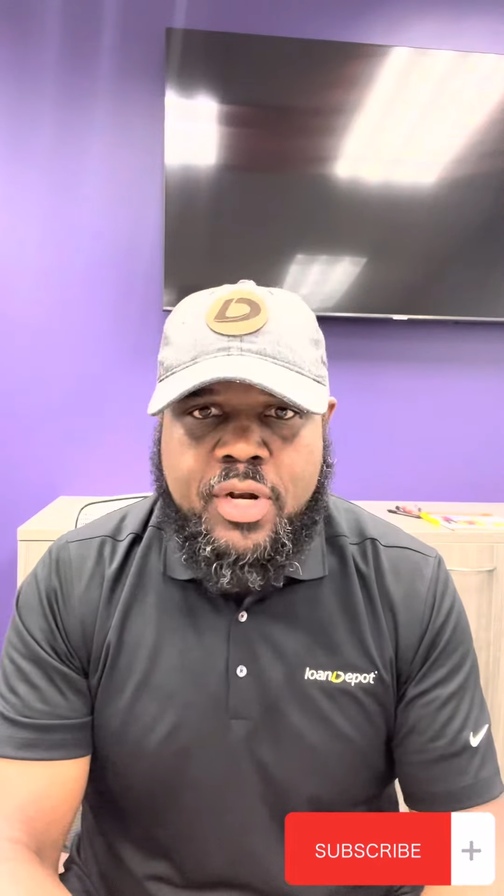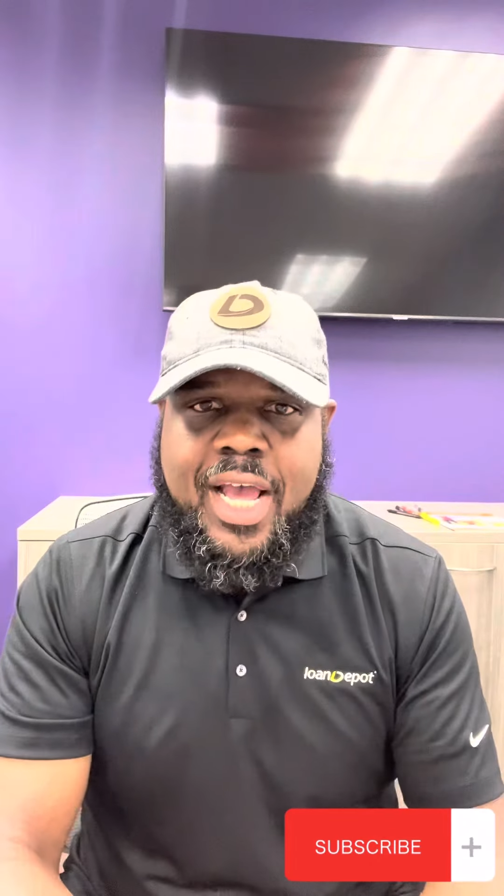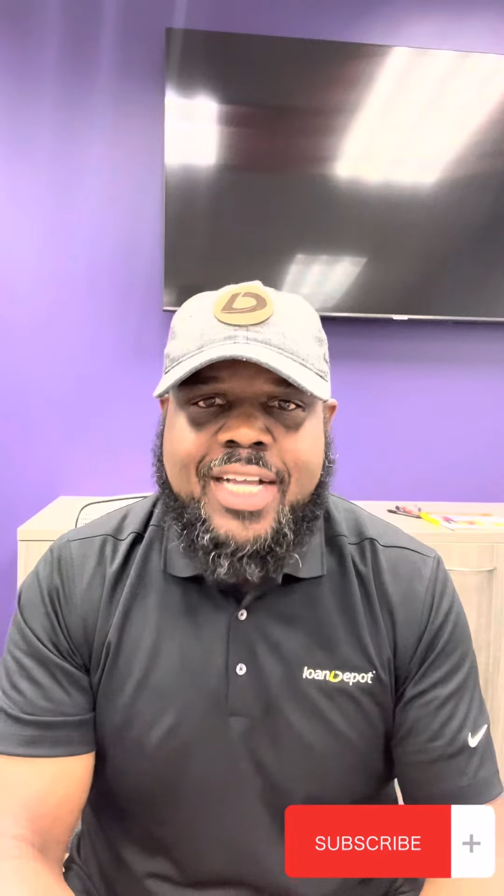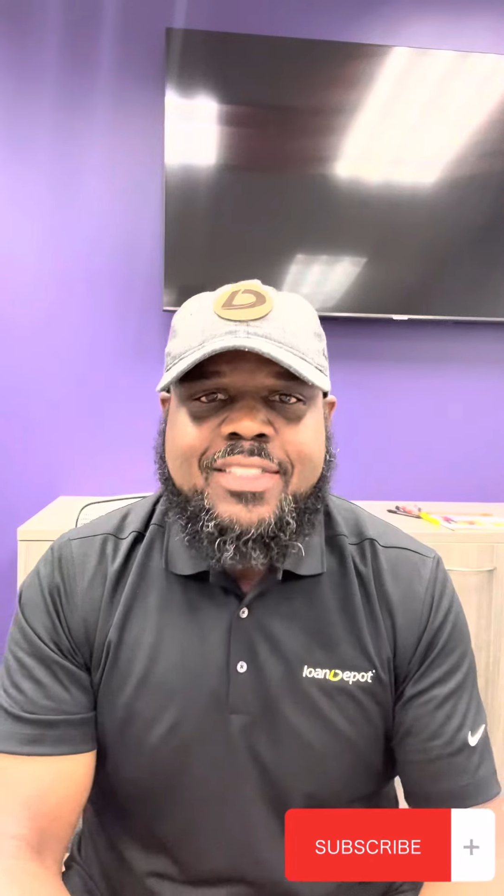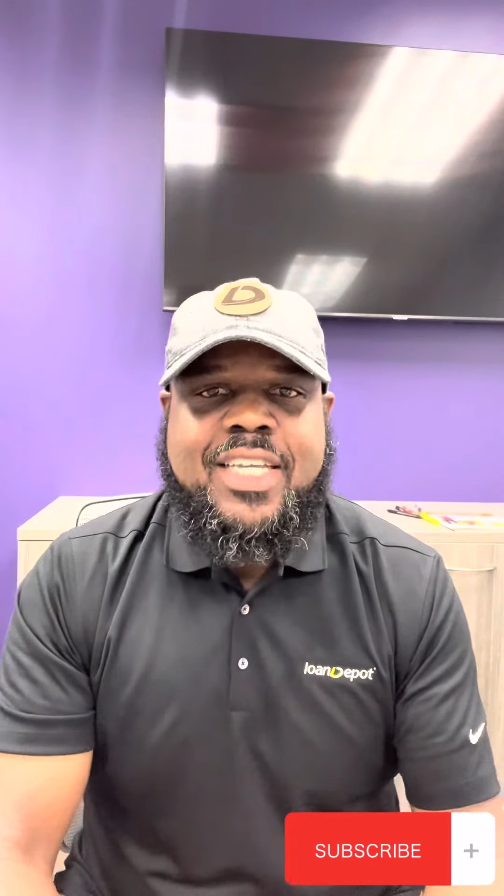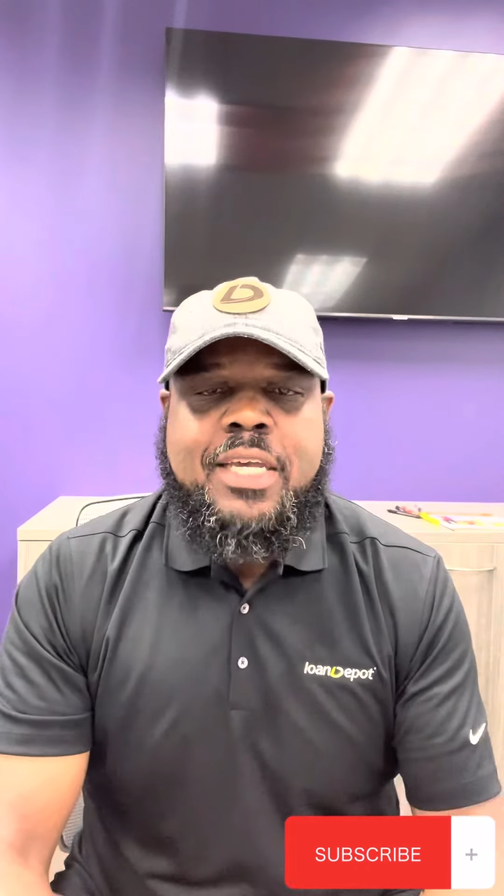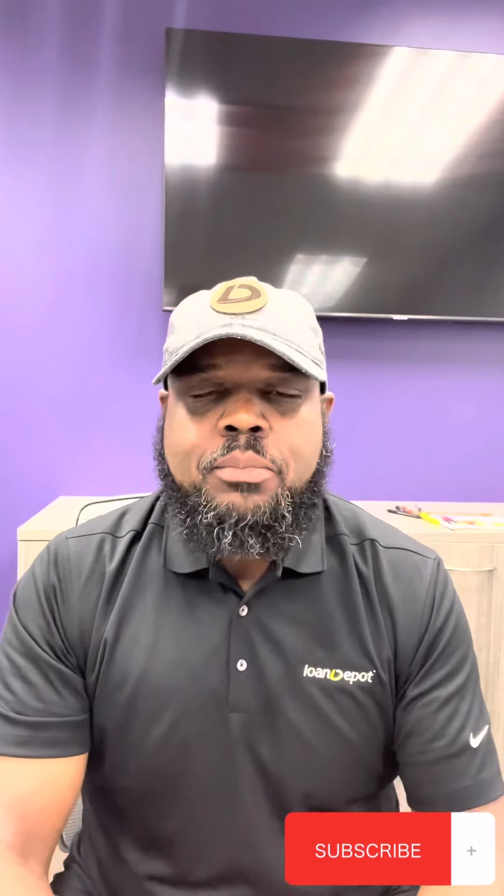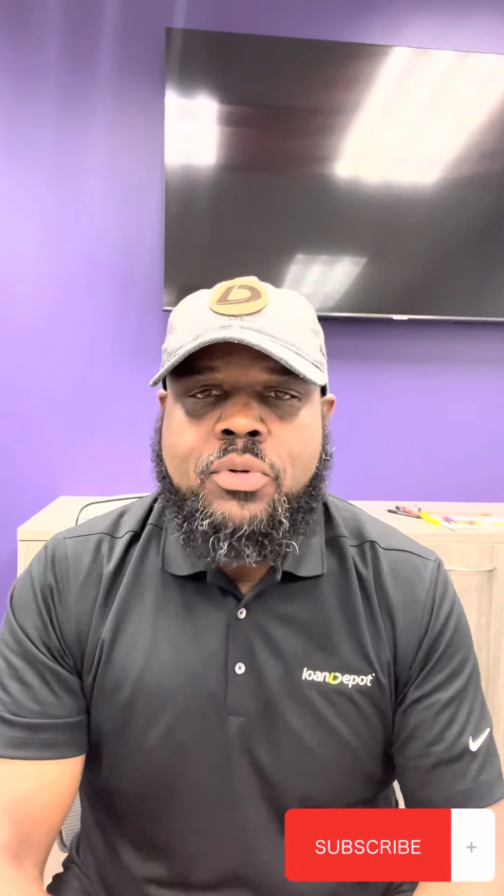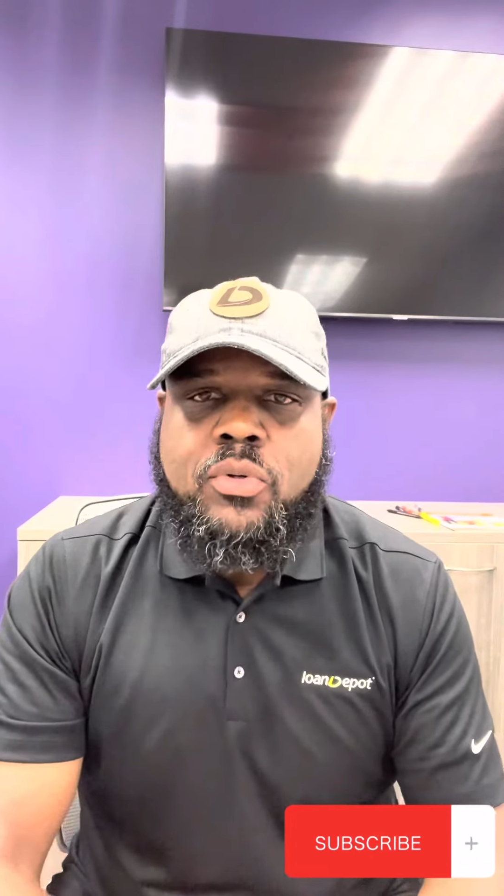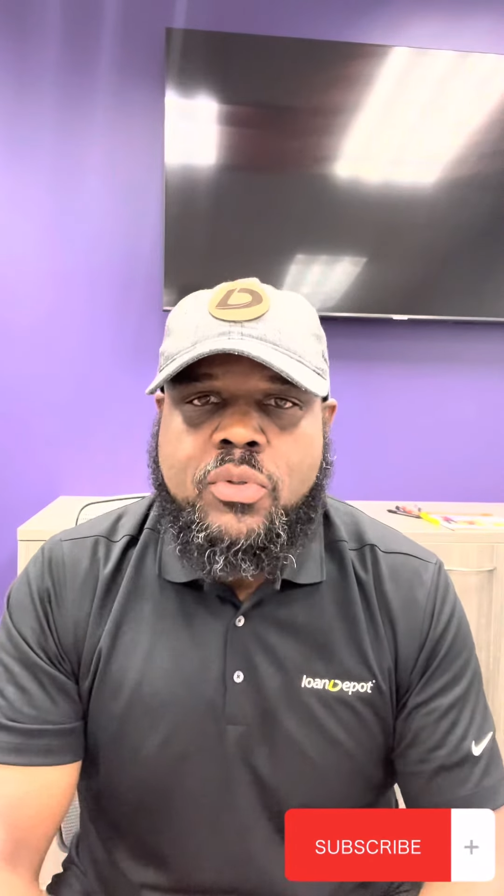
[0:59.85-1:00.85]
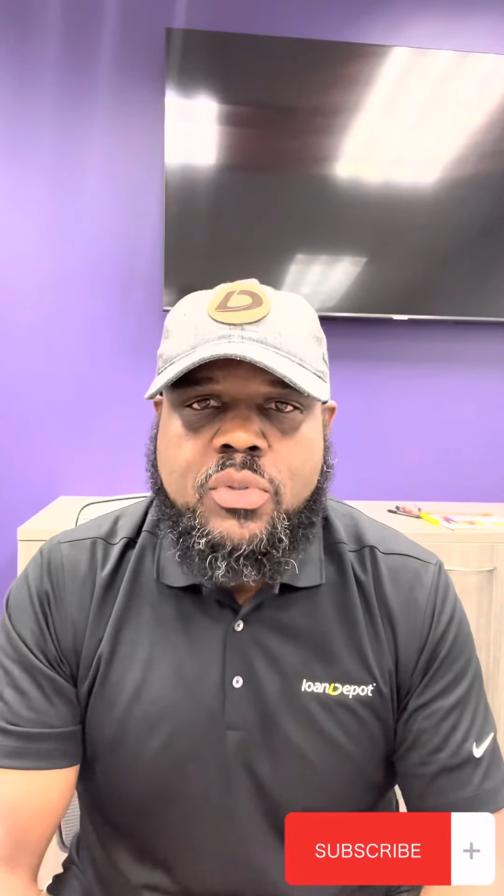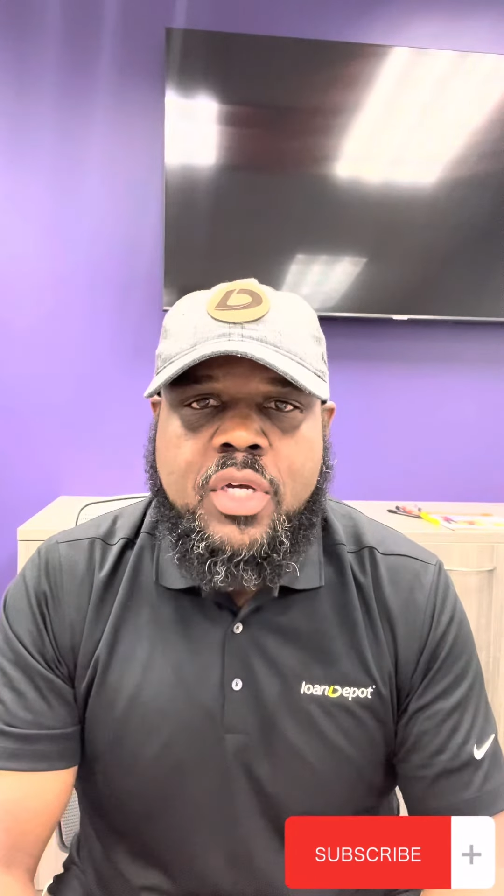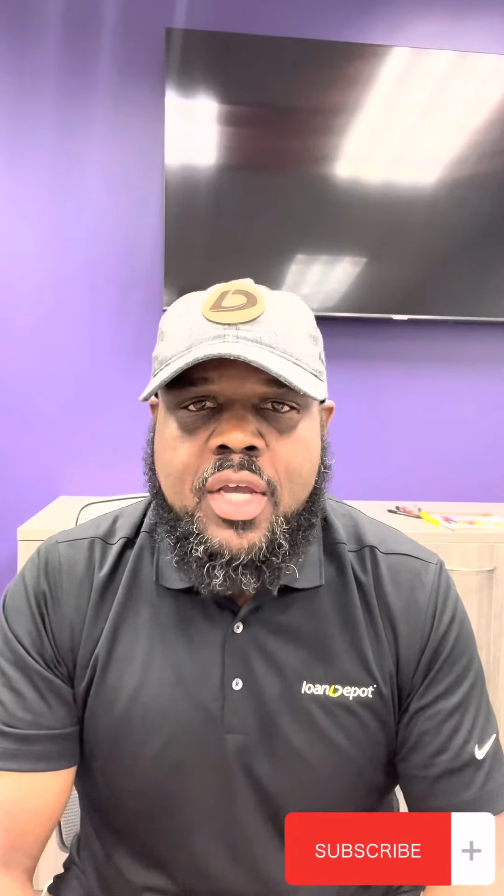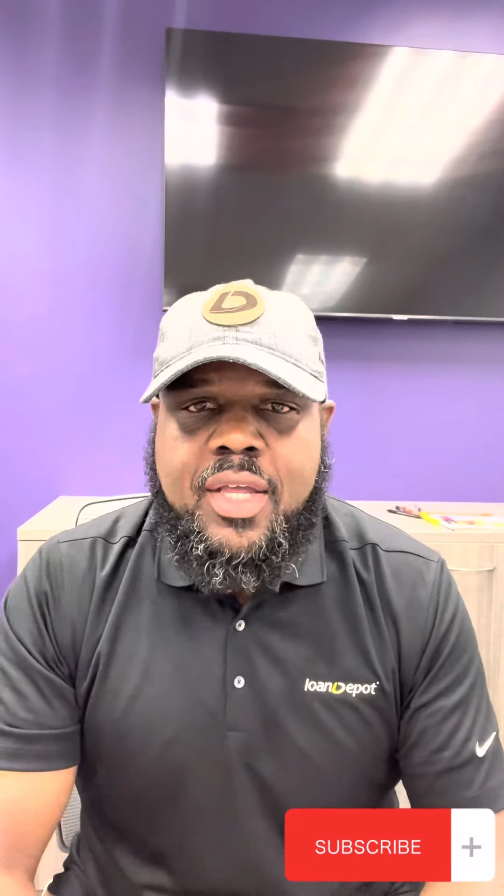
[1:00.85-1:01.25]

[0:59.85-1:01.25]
has to get pulled.